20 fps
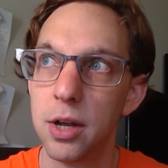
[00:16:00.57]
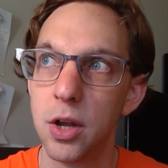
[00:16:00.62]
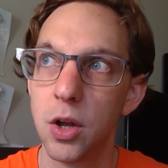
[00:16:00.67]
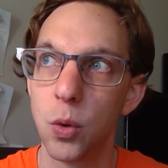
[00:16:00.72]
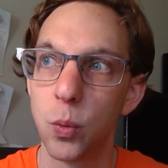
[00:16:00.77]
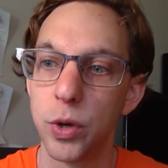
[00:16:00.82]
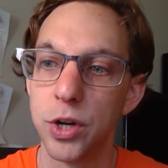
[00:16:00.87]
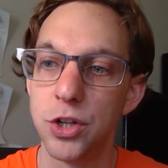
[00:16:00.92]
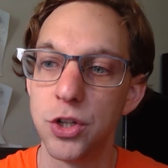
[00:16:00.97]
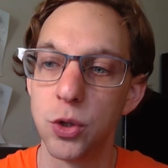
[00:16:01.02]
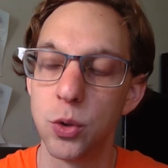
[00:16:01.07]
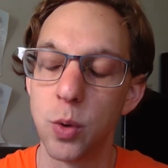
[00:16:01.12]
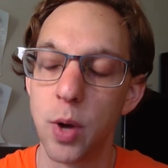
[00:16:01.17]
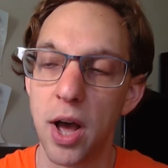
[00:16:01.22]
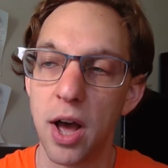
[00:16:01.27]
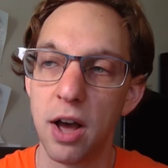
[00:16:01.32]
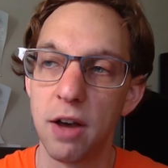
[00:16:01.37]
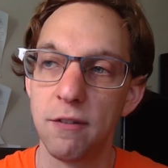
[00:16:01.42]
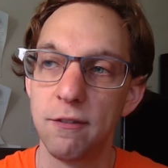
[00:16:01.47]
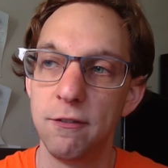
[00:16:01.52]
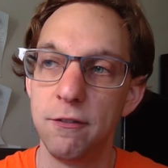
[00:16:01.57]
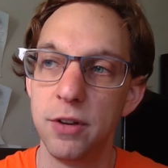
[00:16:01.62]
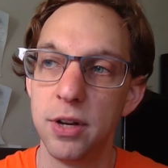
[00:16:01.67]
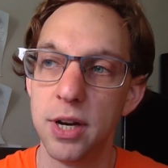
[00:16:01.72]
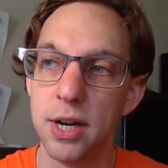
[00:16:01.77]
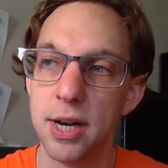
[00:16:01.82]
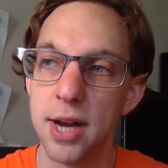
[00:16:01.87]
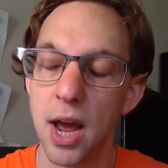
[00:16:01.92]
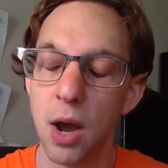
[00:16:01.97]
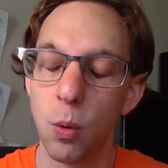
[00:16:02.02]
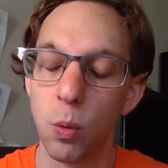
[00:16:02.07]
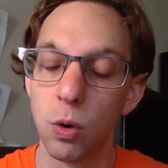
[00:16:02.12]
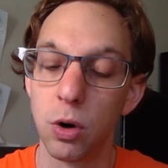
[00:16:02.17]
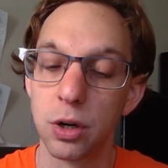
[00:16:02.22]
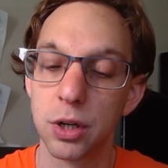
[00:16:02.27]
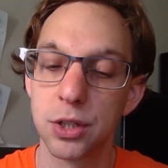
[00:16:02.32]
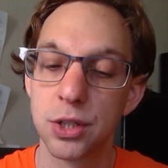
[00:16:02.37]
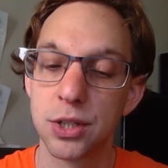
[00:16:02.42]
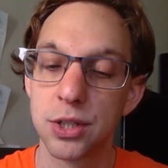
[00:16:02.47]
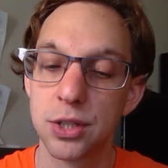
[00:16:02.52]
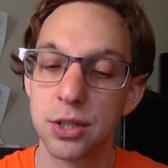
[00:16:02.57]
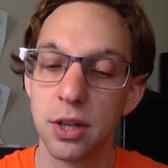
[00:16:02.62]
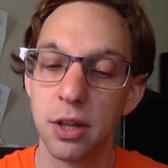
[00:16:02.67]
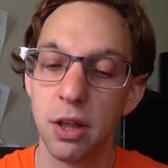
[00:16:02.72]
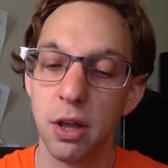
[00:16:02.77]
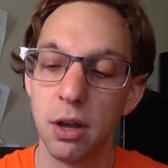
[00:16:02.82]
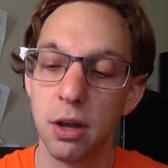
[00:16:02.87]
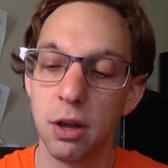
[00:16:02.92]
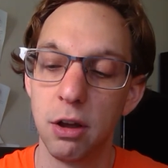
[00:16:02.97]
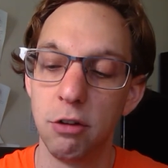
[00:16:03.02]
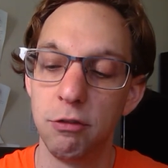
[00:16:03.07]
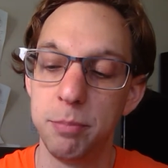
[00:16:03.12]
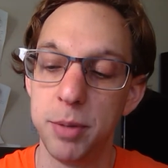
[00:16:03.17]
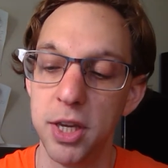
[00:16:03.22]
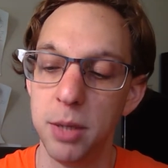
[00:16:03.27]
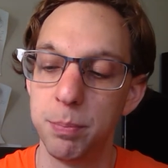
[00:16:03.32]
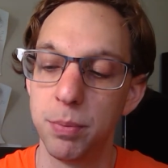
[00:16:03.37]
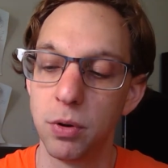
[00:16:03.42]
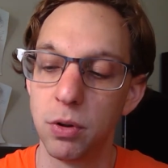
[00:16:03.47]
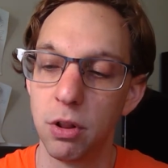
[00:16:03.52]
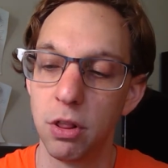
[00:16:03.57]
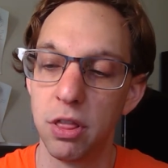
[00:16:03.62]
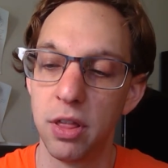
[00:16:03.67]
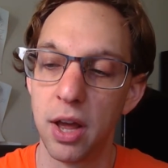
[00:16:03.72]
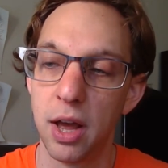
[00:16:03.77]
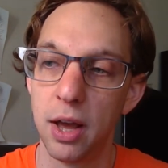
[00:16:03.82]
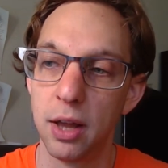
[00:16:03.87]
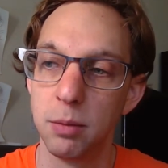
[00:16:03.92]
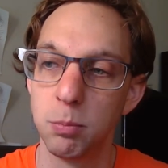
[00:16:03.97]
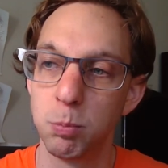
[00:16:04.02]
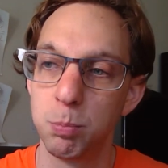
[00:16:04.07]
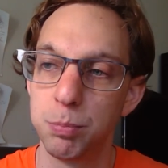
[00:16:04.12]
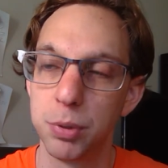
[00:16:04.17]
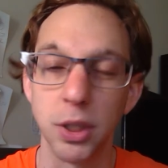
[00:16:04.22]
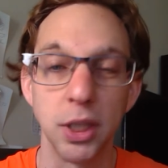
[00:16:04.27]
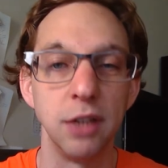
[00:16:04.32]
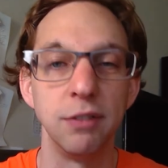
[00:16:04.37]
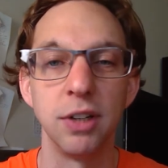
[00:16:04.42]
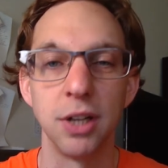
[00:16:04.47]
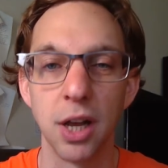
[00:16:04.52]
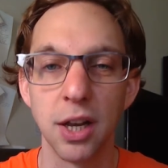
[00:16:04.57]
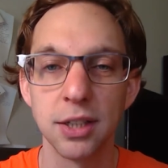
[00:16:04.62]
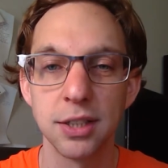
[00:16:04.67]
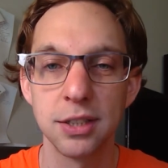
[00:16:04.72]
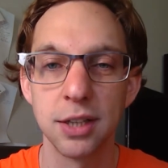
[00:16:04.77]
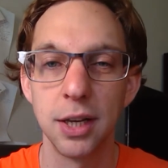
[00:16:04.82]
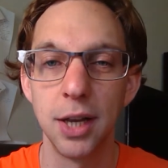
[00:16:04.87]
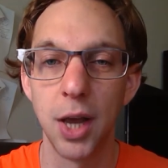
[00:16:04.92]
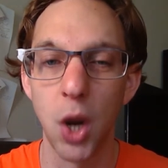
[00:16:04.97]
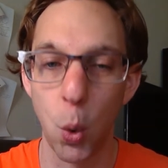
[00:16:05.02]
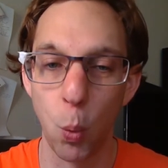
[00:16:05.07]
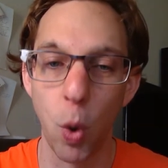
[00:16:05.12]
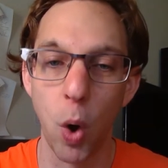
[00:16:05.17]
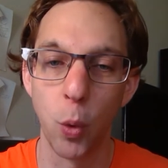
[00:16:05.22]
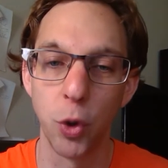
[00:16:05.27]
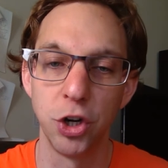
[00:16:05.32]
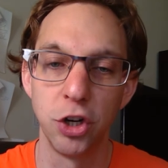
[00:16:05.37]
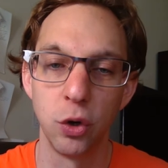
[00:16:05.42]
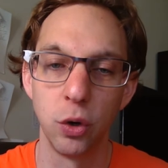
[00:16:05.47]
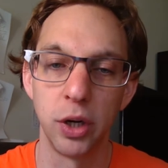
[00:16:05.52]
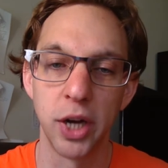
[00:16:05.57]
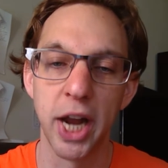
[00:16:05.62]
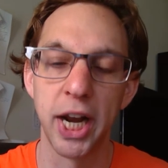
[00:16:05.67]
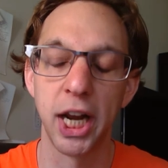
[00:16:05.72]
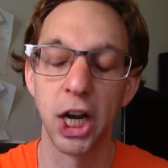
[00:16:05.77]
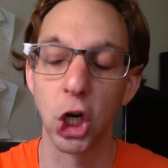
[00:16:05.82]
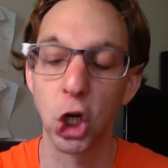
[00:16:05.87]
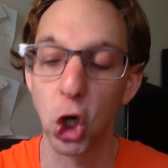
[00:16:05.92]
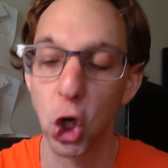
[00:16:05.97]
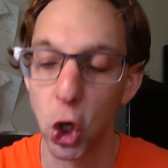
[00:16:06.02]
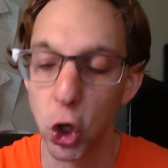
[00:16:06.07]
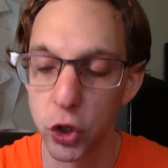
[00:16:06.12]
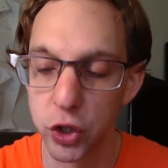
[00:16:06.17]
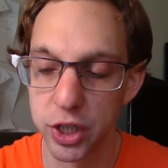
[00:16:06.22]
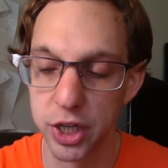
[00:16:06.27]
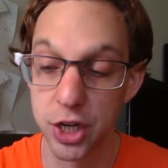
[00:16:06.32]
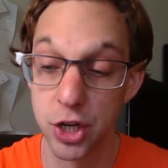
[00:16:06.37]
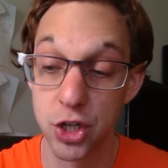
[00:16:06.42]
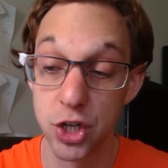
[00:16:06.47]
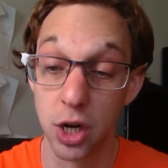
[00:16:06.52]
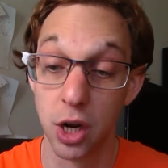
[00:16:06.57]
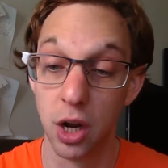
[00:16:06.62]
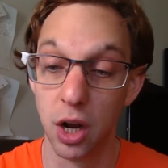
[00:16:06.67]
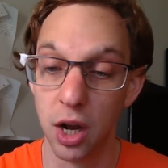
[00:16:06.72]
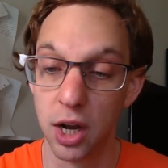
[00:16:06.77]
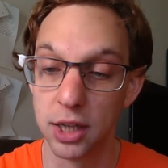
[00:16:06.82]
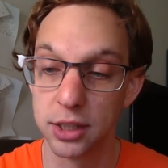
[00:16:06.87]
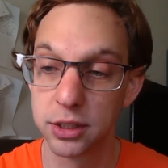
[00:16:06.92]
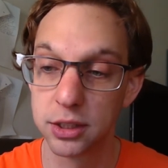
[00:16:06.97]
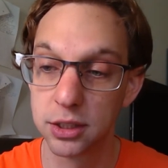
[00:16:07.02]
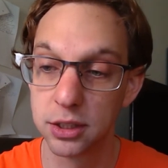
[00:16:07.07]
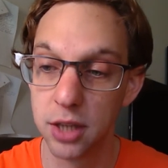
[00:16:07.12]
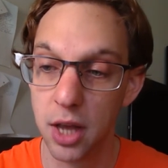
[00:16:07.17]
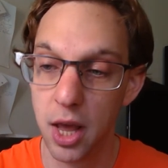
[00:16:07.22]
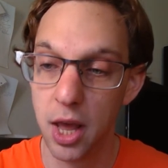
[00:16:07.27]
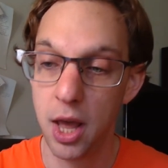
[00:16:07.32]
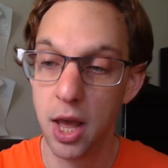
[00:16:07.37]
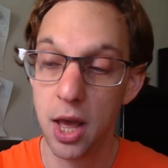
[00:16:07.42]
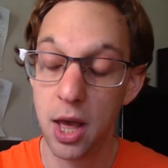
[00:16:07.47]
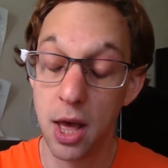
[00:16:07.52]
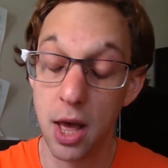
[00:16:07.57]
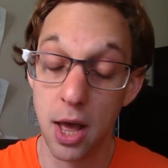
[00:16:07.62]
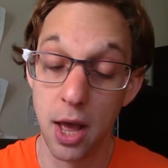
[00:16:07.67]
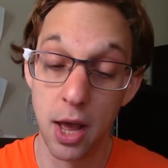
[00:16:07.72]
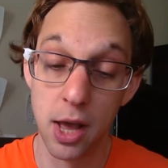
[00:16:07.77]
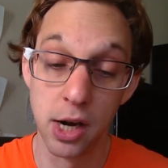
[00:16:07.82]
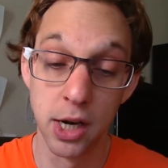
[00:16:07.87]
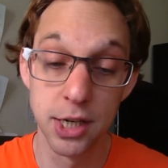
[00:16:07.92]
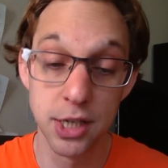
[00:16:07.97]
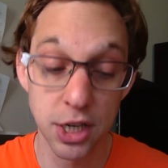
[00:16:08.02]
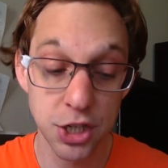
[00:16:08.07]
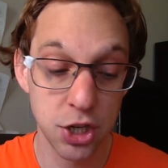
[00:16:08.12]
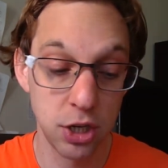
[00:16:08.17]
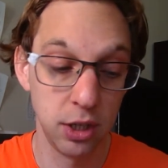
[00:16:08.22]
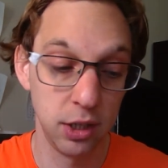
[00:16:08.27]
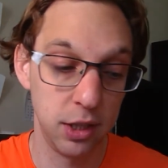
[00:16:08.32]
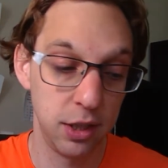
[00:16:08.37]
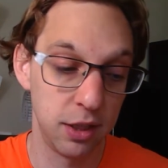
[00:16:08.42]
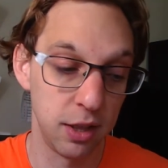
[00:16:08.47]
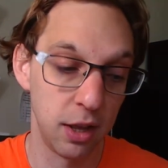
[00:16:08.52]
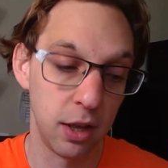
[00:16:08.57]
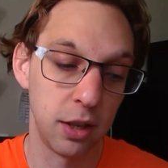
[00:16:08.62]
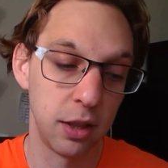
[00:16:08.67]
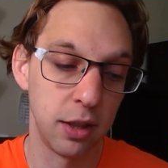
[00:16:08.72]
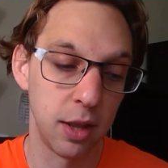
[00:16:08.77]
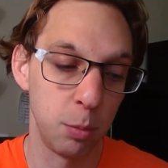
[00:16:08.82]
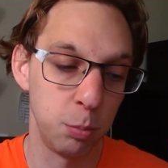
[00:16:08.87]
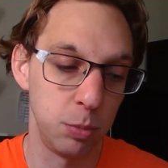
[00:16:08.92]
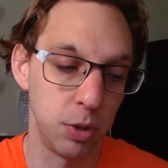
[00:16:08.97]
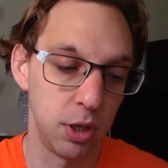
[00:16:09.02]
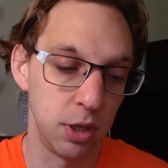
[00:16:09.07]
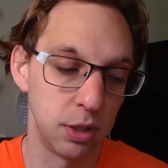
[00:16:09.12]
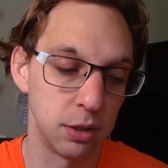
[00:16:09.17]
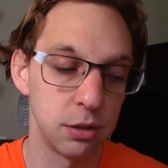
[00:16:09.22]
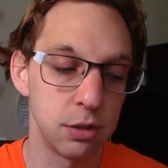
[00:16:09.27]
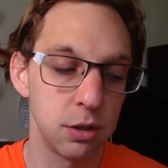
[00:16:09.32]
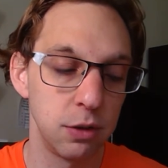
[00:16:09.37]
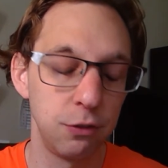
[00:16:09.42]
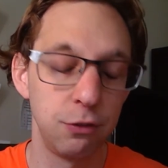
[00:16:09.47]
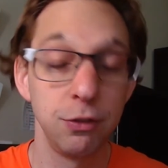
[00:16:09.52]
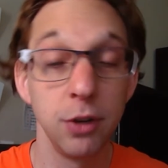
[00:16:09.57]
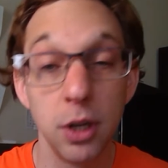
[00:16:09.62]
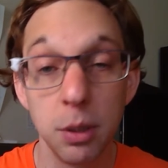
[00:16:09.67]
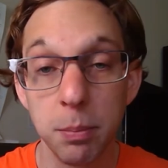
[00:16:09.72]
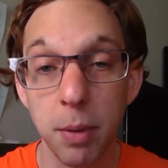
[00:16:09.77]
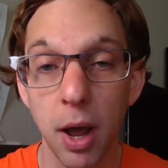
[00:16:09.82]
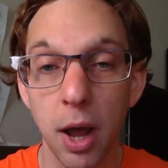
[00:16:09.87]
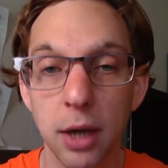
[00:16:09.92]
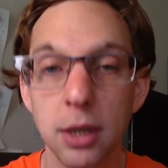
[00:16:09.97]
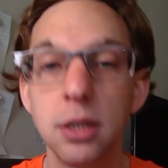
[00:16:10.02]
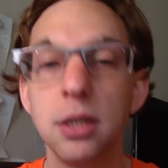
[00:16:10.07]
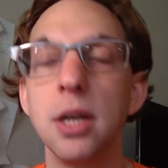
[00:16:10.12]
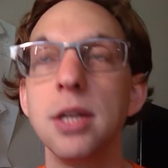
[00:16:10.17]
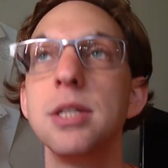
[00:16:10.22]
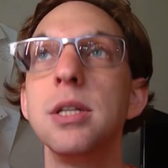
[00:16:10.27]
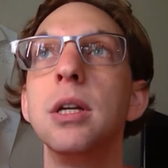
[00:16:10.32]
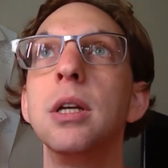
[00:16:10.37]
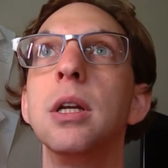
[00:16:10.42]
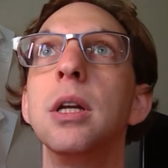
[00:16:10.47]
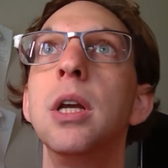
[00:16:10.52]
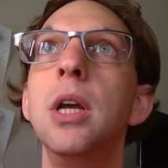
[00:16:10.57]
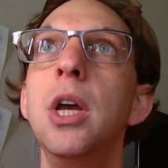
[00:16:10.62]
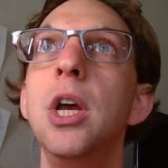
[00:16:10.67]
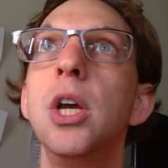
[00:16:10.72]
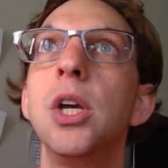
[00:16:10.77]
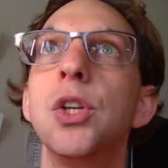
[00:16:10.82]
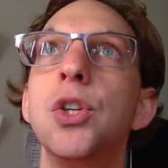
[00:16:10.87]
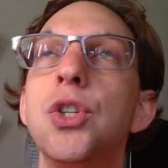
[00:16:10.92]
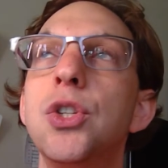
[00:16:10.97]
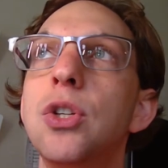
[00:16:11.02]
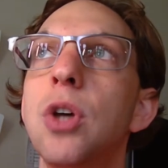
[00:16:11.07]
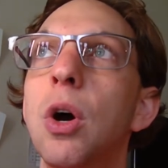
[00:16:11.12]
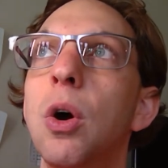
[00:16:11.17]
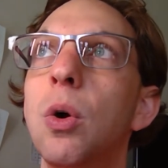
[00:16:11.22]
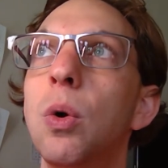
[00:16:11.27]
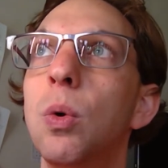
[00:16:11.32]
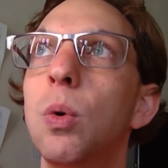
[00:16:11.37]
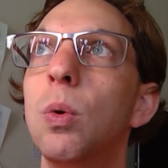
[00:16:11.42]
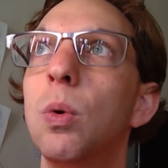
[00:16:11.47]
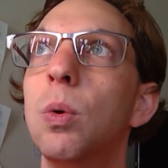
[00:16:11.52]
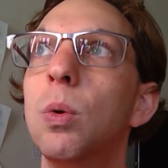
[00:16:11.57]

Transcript: we do have networks of people that believe in us and what we're doing and encourage us. And additionally then, that means feedback, doesn't it? So